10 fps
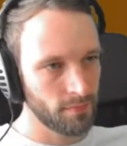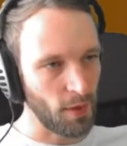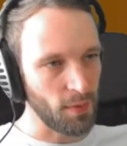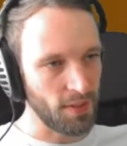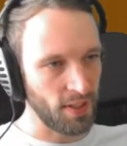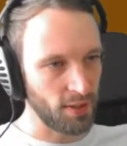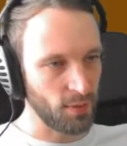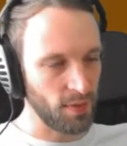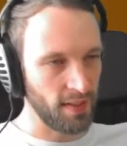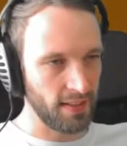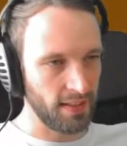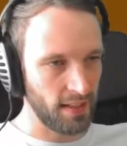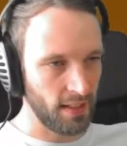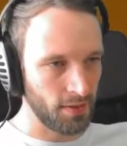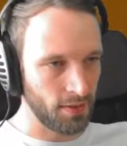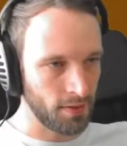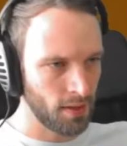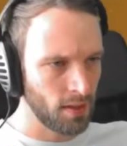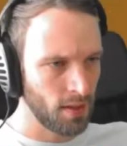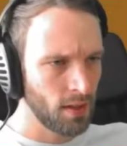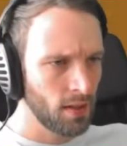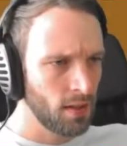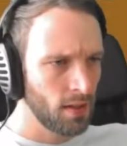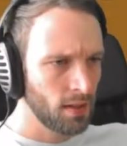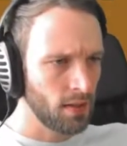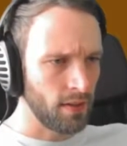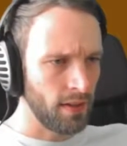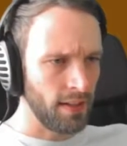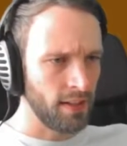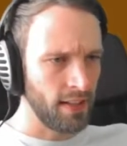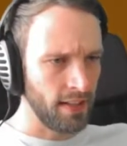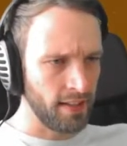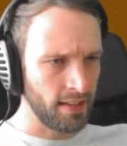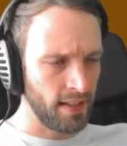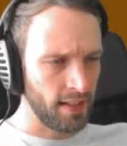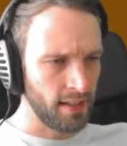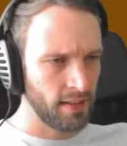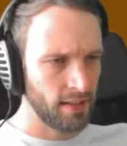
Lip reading: Always sucks when things get cancelled. Right, I could get this guy.